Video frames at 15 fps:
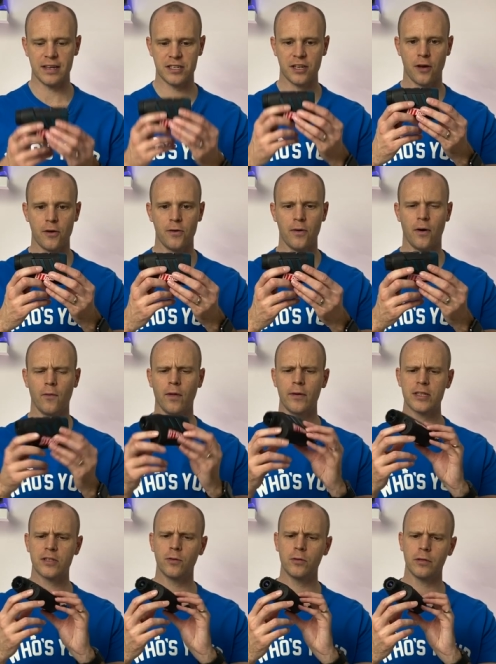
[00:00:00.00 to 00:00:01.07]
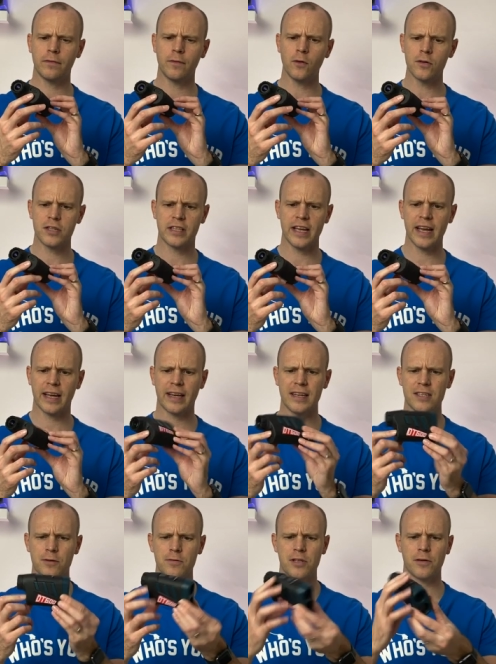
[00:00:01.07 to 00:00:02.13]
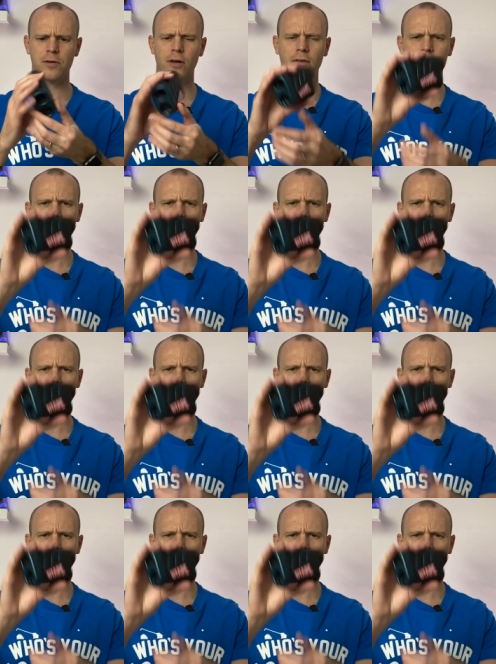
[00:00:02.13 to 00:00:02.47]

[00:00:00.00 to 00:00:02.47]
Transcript: so although it's called the Vorstick it's also got